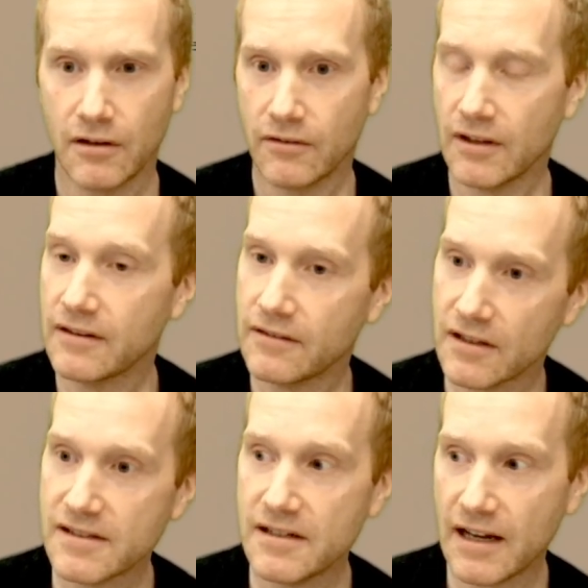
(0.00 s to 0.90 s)
that
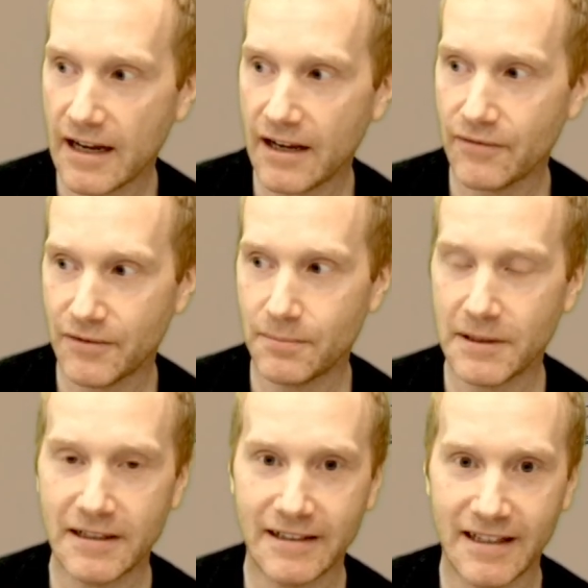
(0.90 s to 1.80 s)
doesn't have to
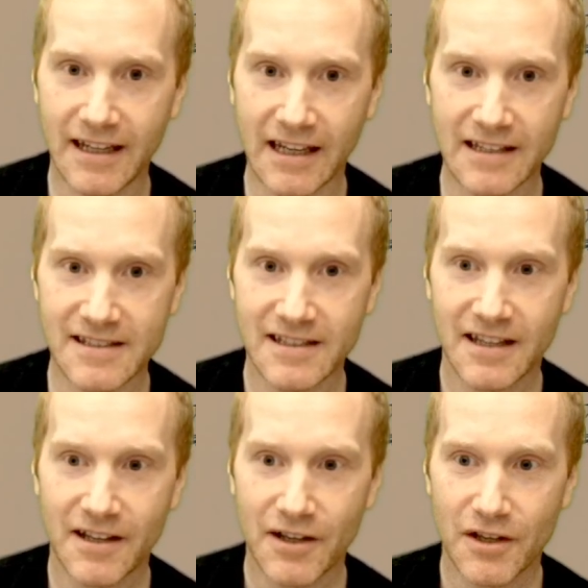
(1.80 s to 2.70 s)
be the case.
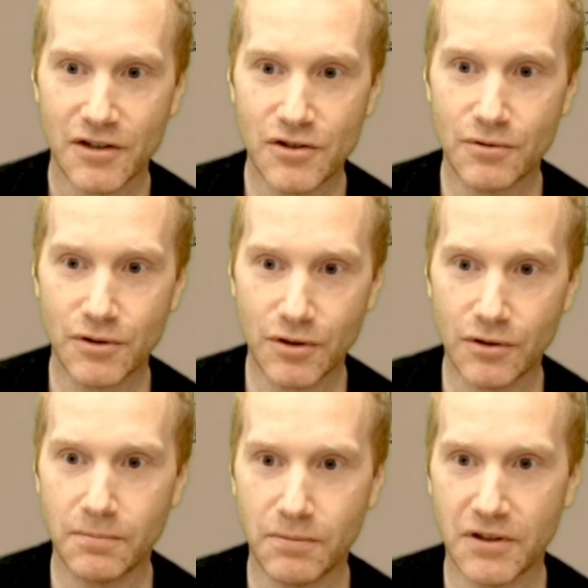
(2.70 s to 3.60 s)
You
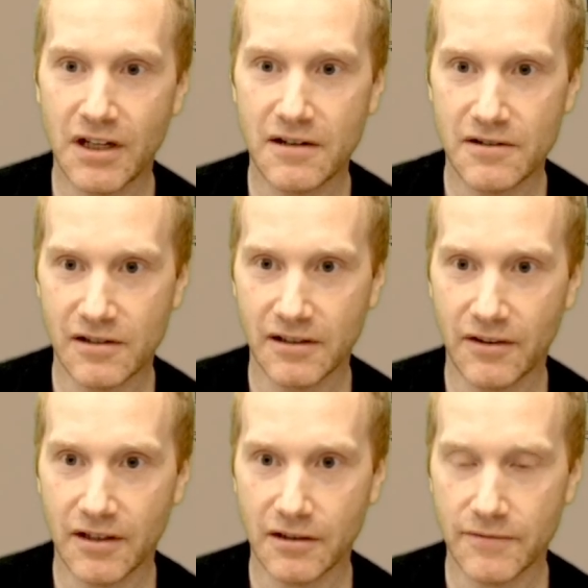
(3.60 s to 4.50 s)
could
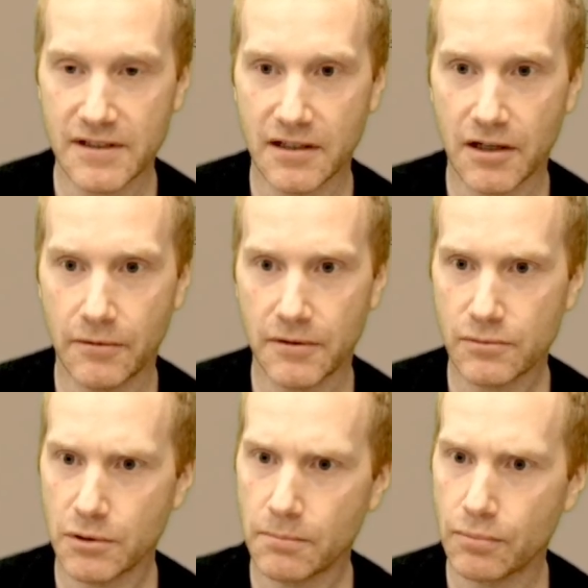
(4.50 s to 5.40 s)
potentially think of
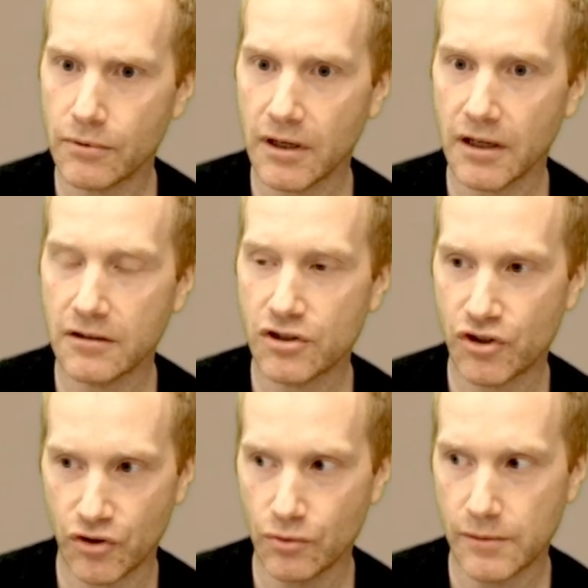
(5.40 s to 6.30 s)
scenarios where the brain
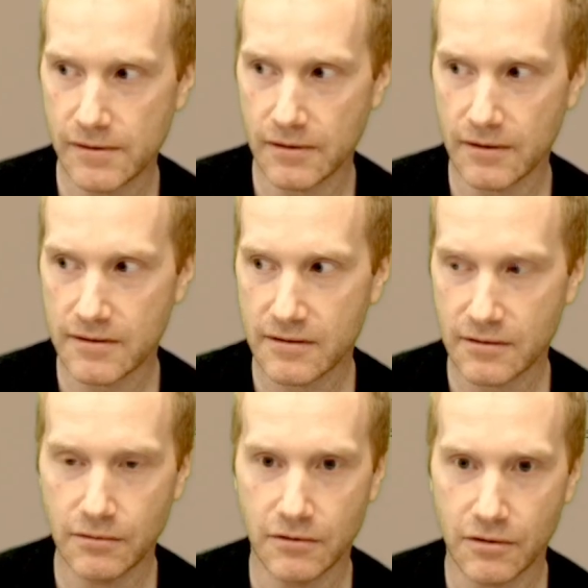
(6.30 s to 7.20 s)
chooses
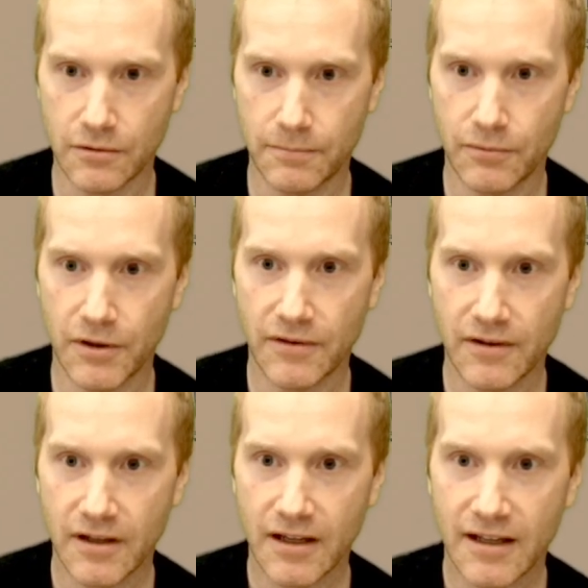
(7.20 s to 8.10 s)
to
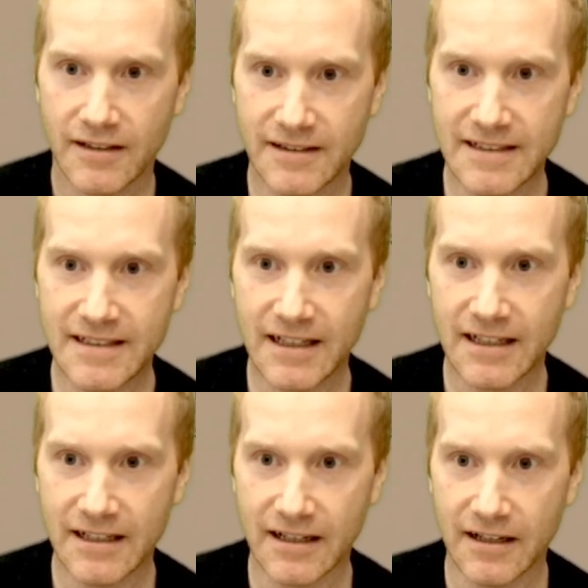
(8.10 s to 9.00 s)
interpret the
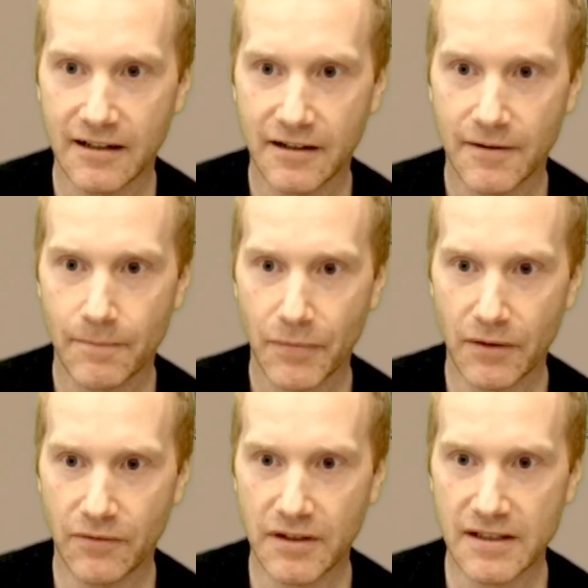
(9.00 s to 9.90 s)
data
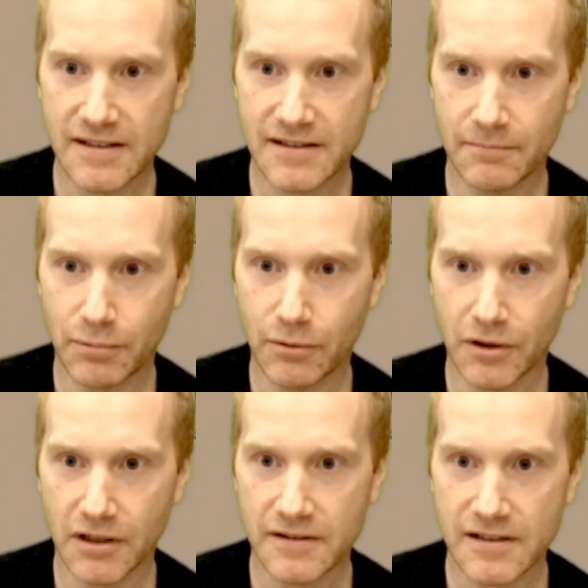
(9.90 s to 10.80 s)
of these
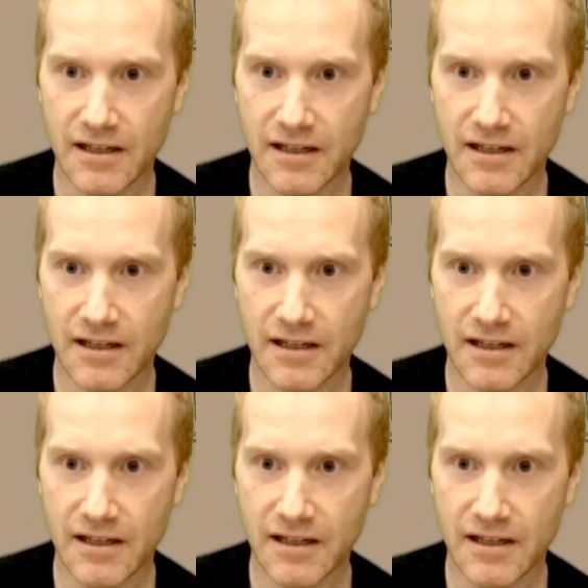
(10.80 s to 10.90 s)
points